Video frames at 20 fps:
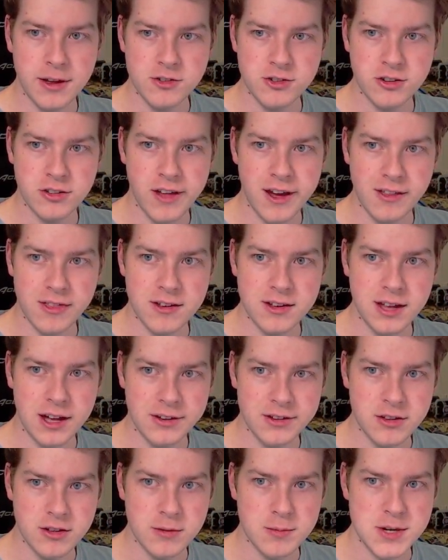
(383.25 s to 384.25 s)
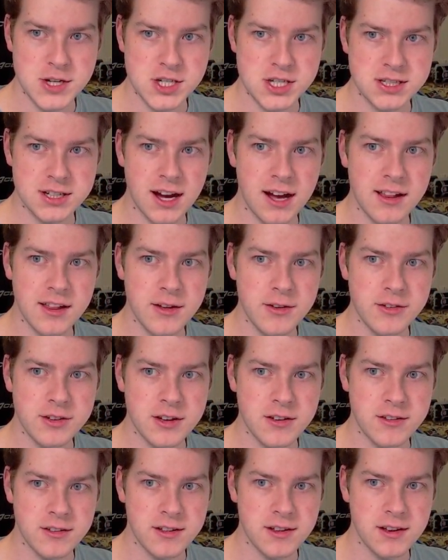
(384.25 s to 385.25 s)
just like the Delta Species Hollows
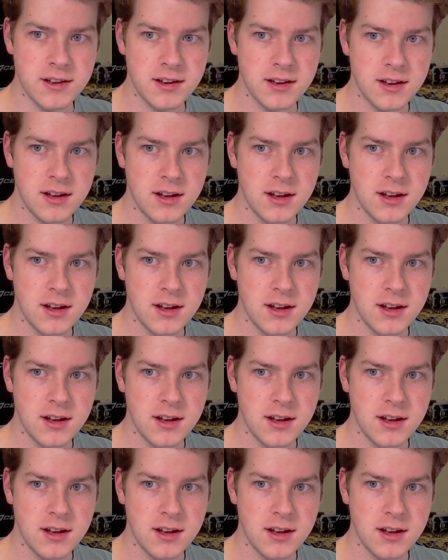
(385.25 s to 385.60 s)
because the